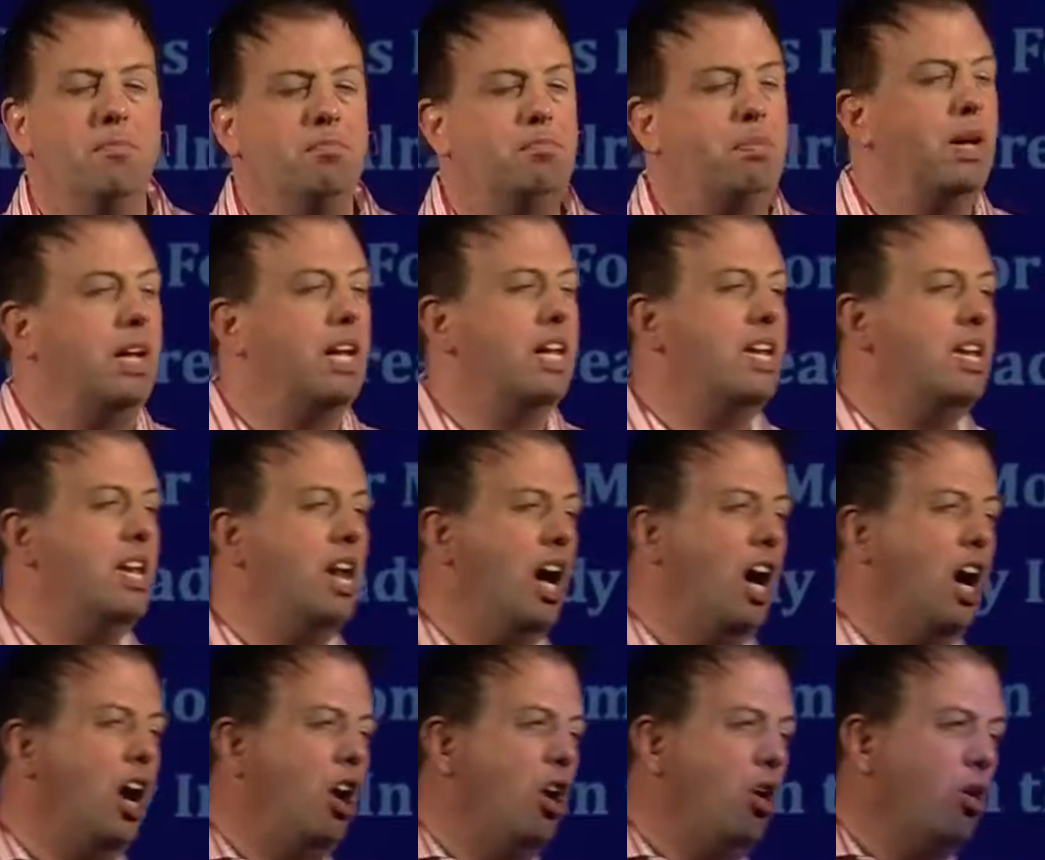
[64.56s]
But
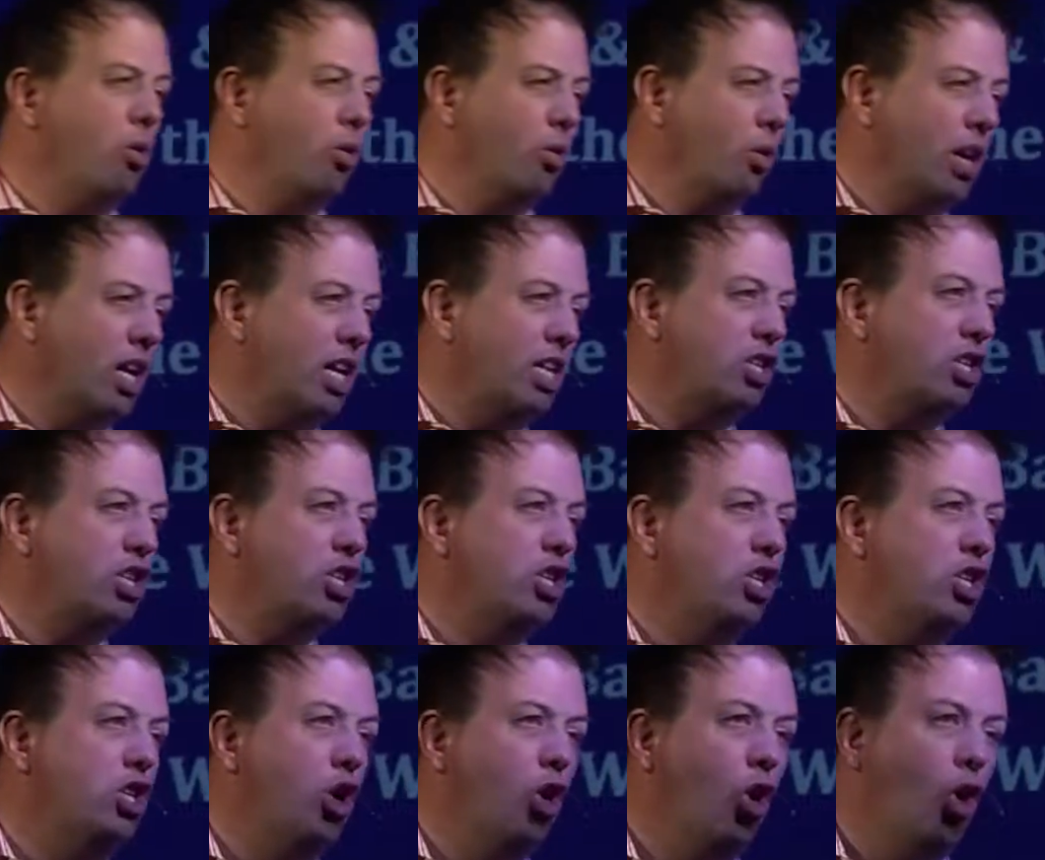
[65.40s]
no, it's
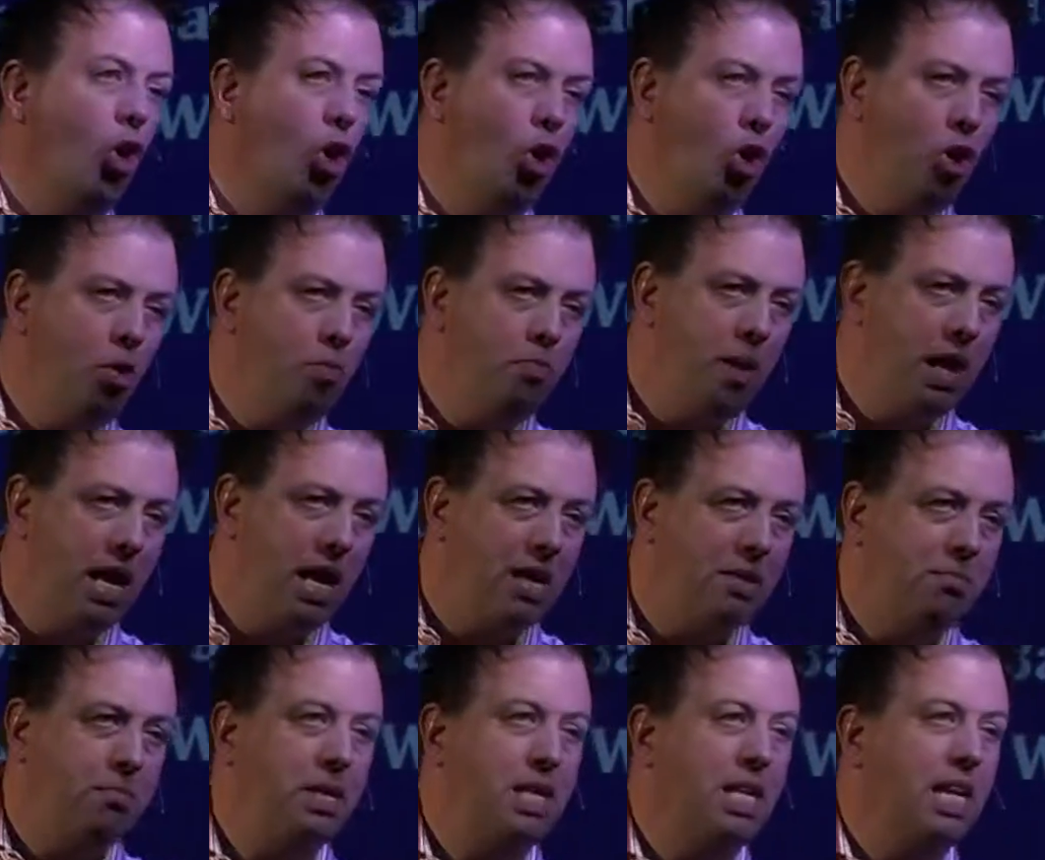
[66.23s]
your
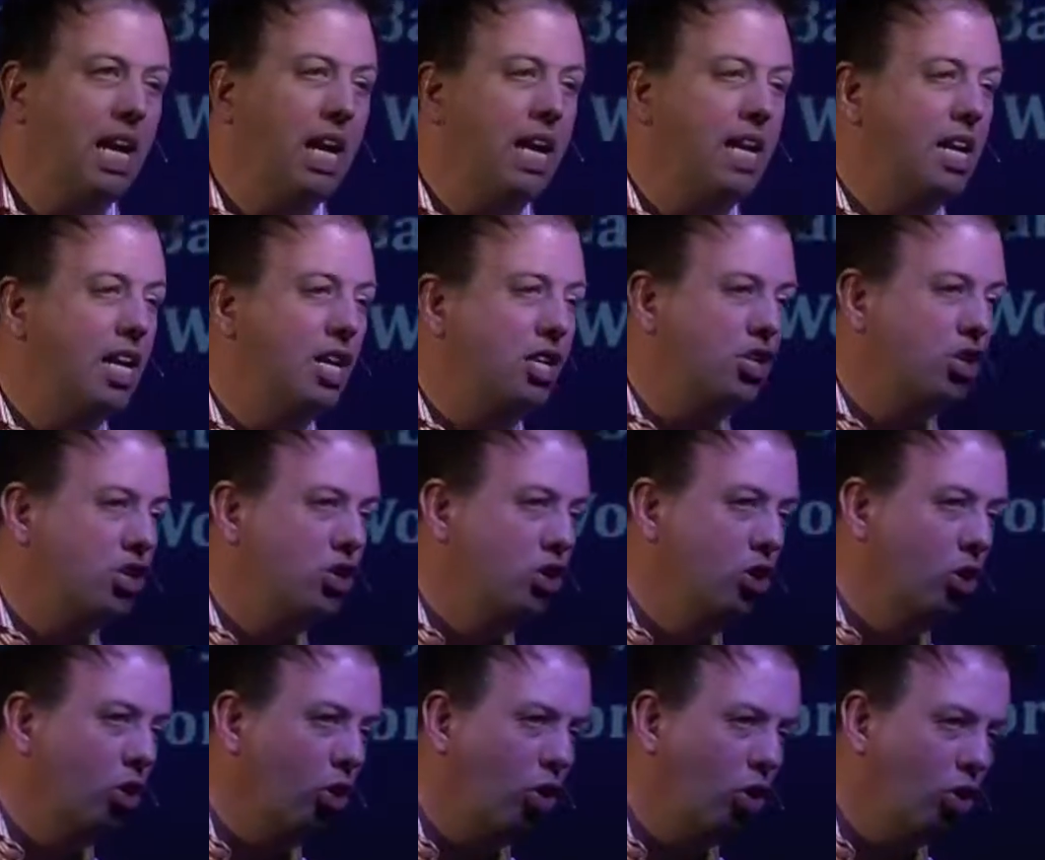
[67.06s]
baby, and it's
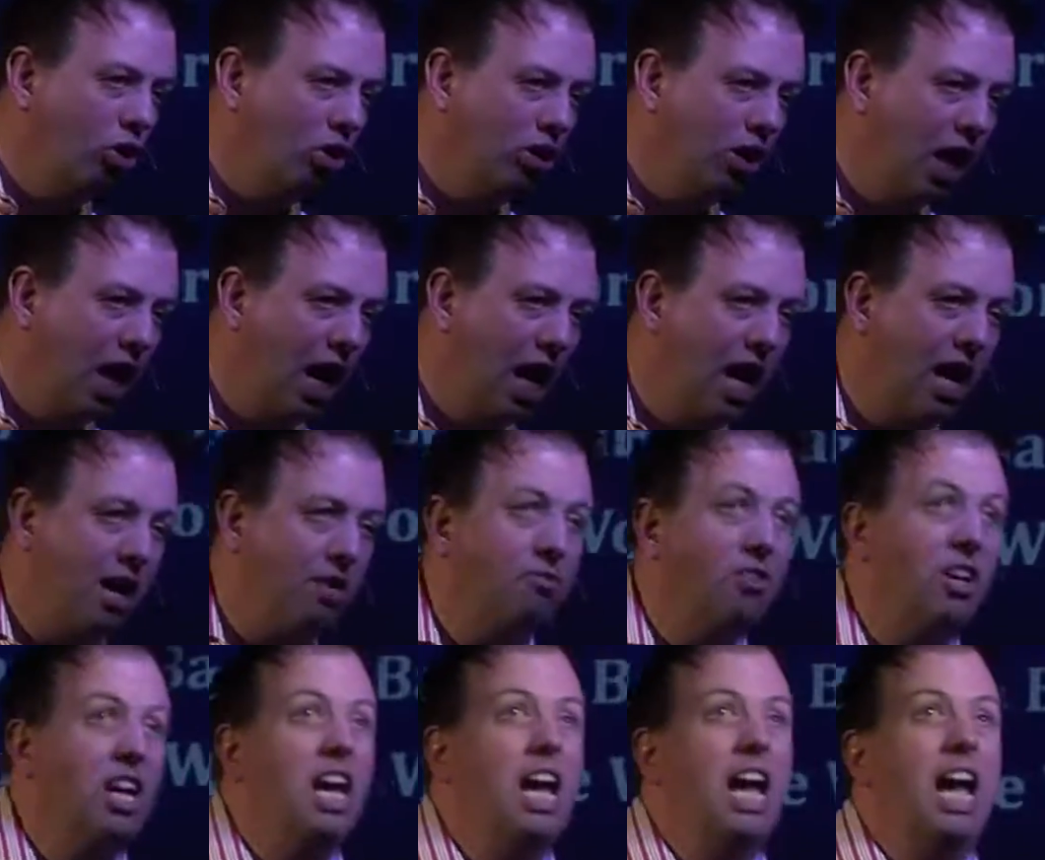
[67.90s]
your
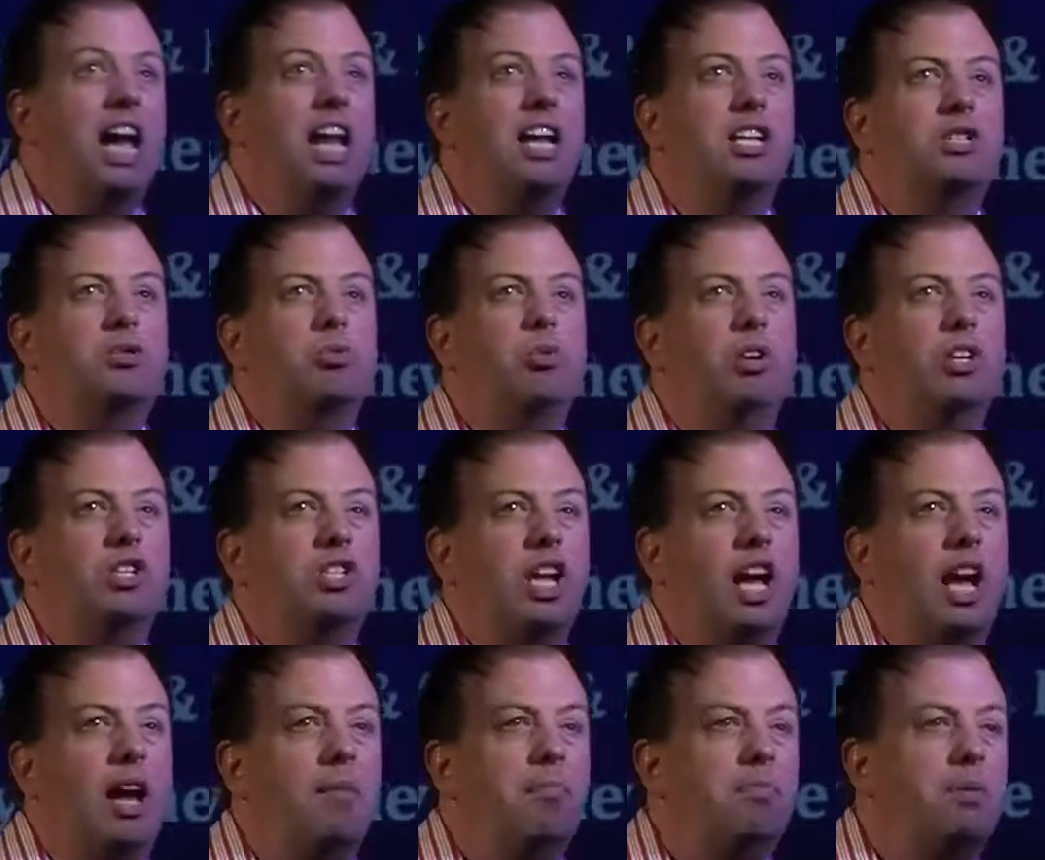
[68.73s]
life, and it's
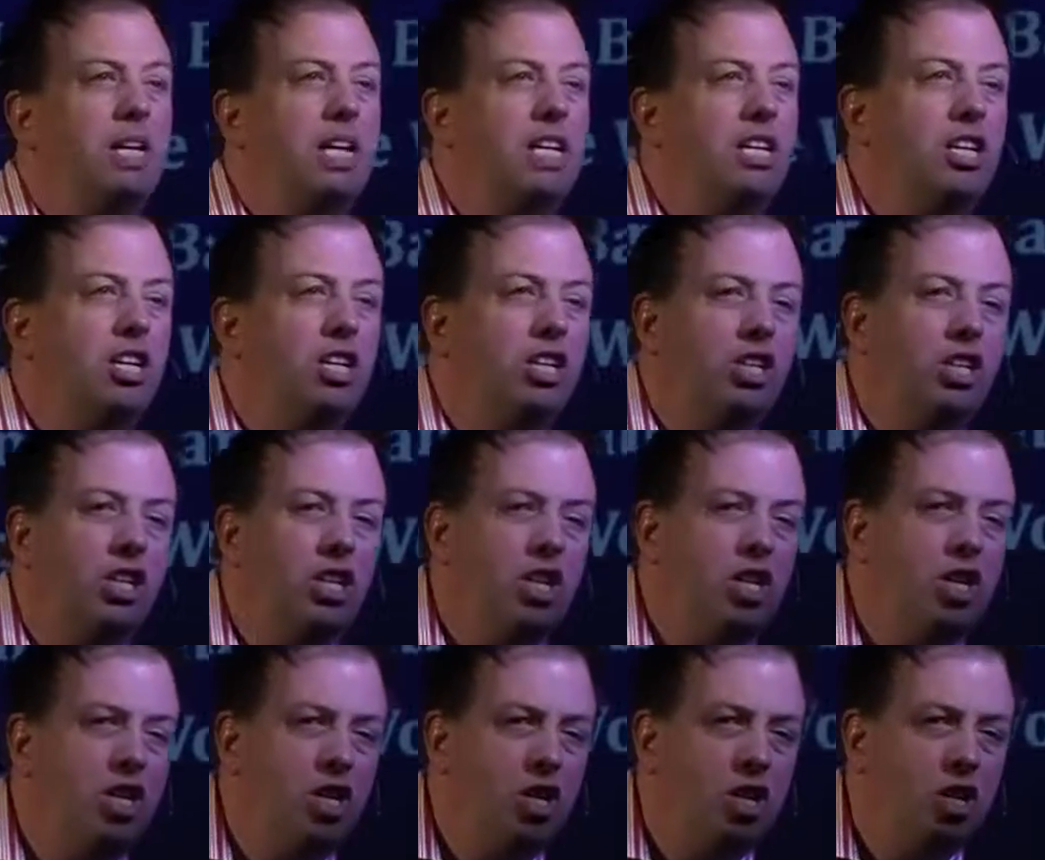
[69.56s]
what's happening to
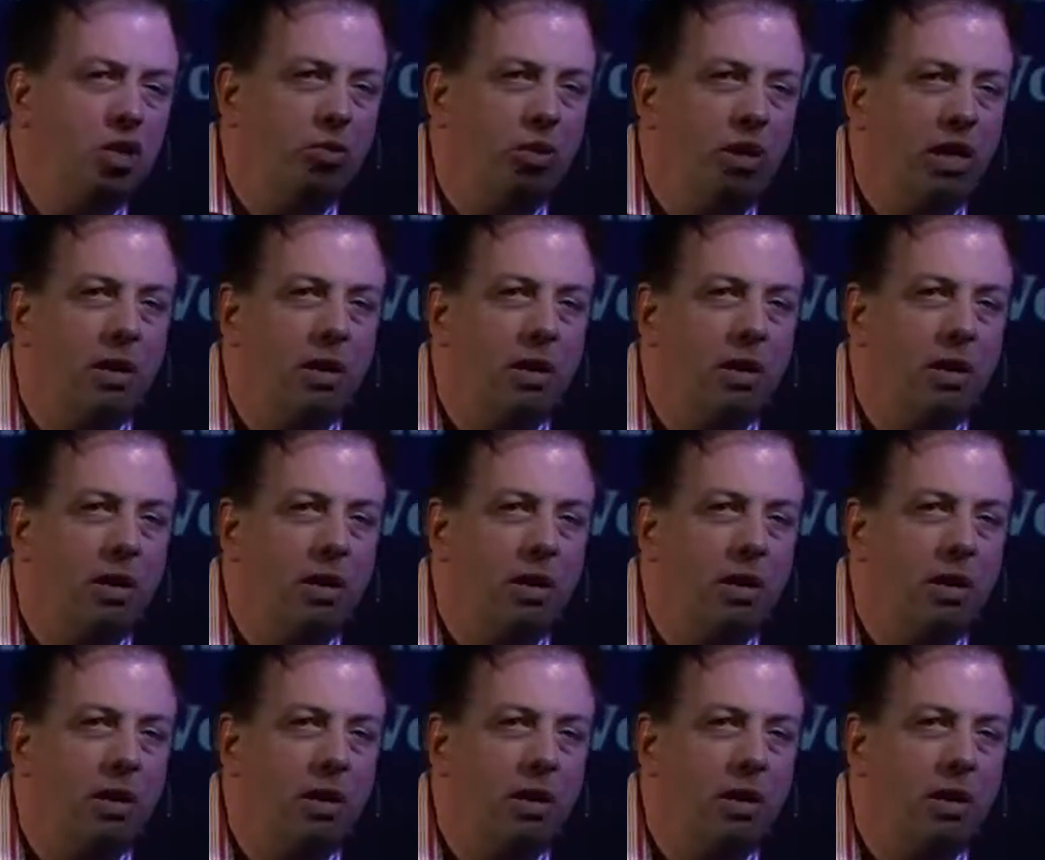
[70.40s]
you.